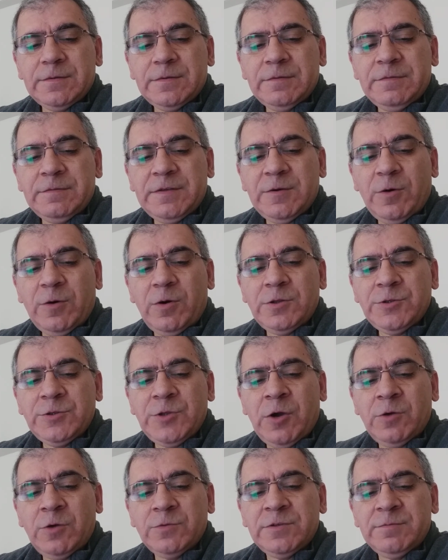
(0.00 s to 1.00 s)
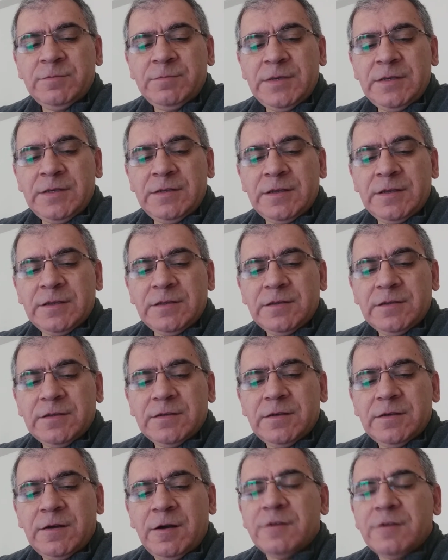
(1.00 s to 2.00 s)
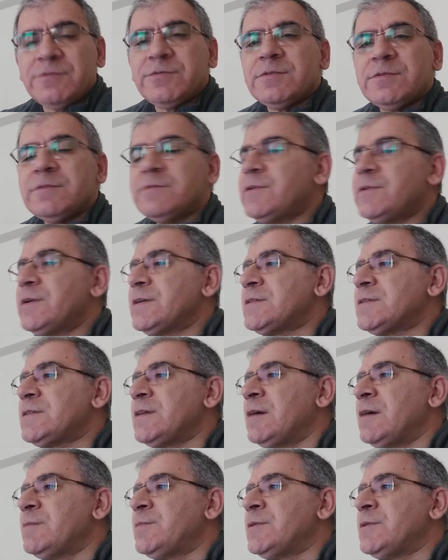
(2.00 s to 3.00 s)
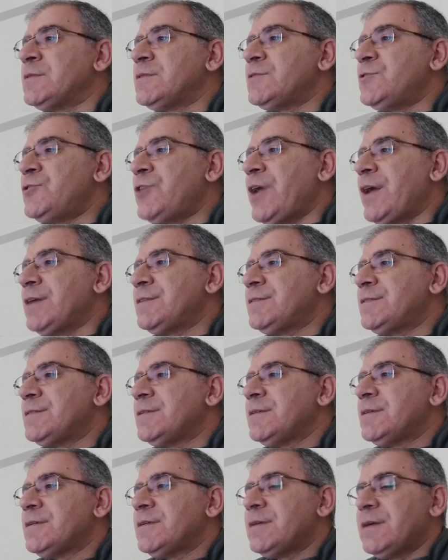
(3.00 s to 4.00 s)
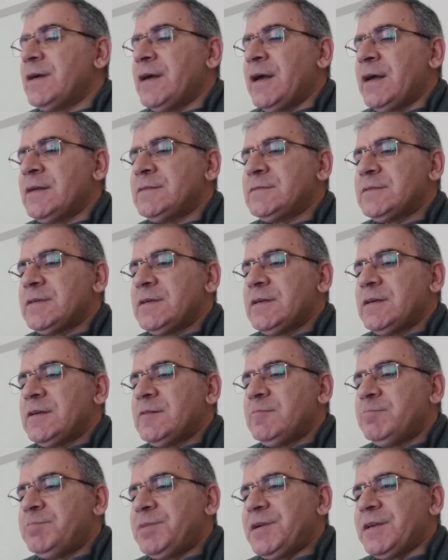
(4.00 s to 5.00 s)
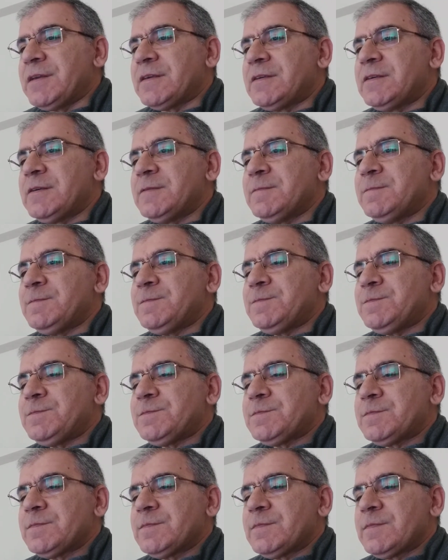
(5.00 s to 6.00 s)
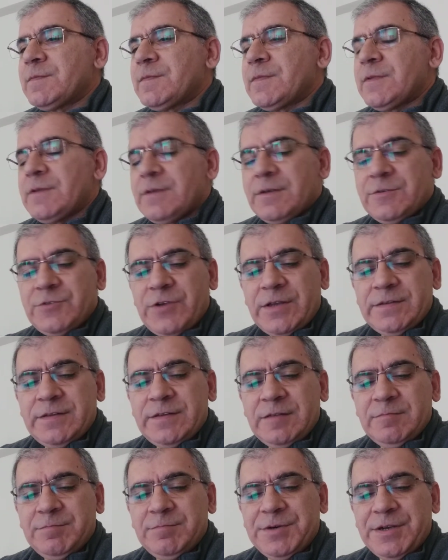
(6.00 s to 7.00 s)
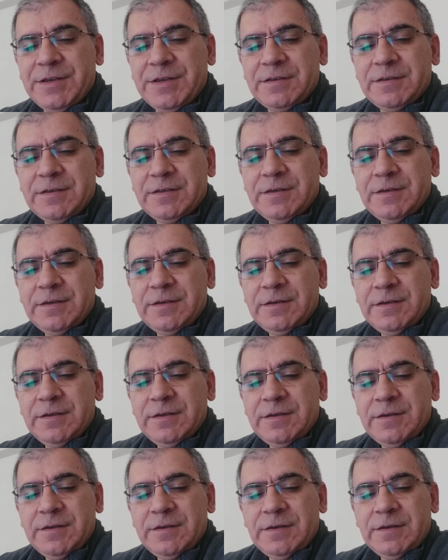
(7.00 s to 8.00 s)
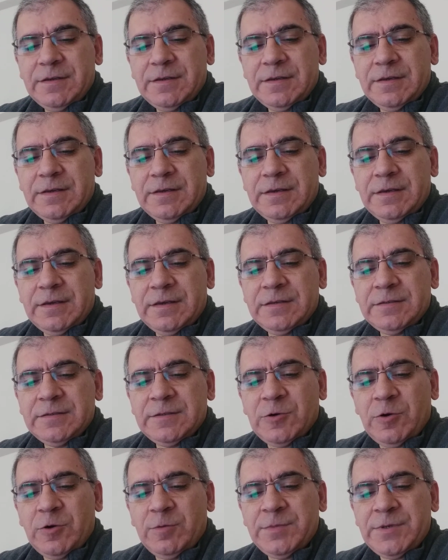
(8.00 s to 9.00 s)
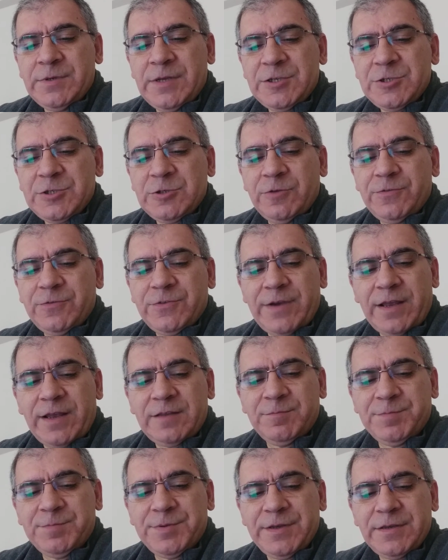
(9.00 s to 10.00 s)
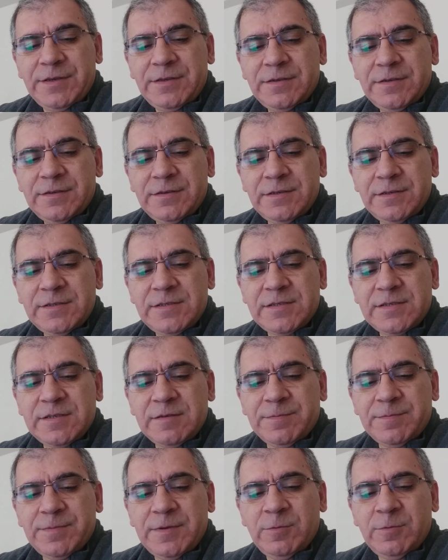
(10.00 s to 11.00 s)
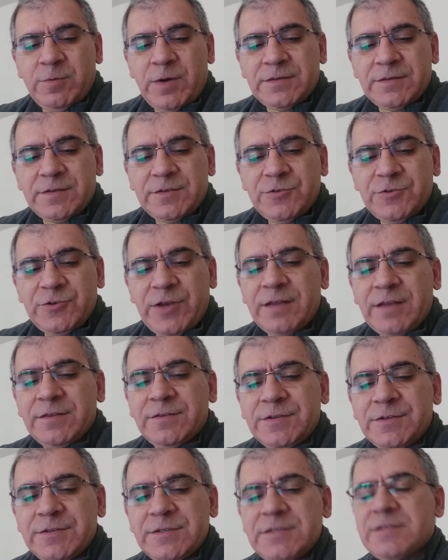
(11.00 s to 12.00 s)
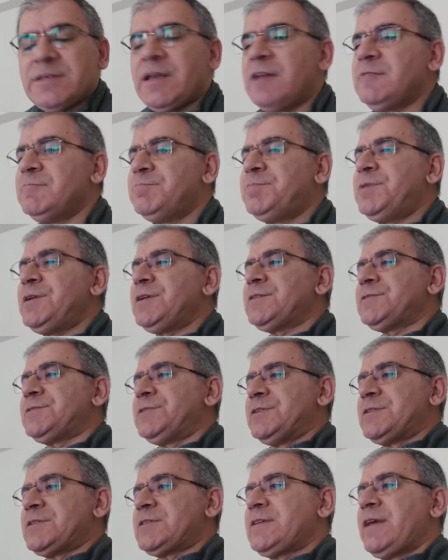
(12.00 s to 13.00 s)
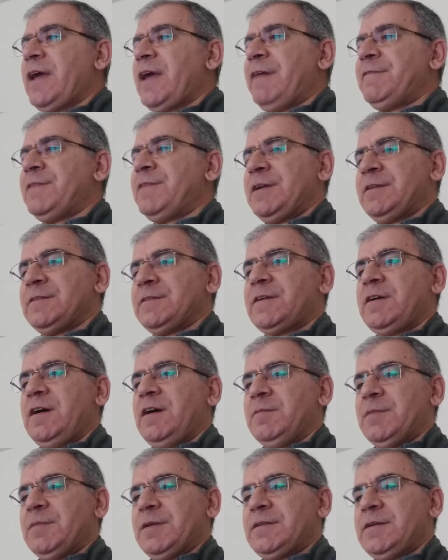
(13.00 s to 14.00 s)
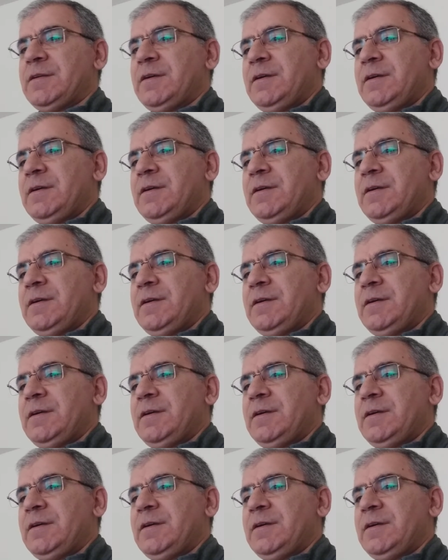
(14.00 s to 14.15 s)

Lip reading: we all know the meaning of, for example, red and brick. Okay, red and brick. The combination of red brick is simply what redness and brickness have in common.